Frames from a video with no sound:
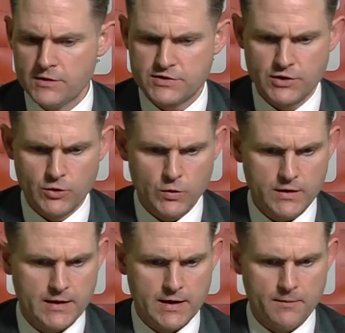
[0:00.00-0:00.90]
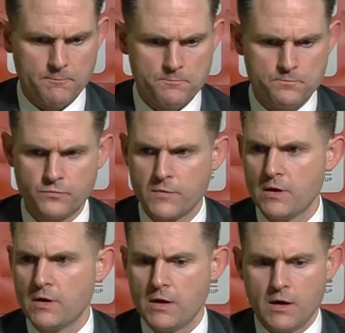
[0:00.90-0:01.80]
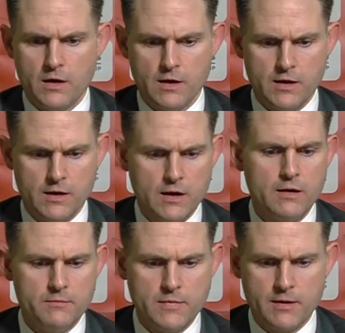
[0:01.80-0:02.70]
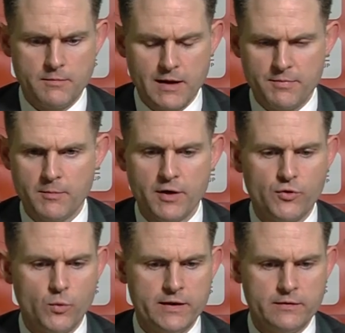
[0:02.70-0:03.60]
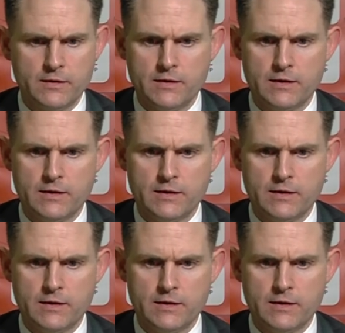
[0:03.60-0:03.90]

So I'm happy about the win,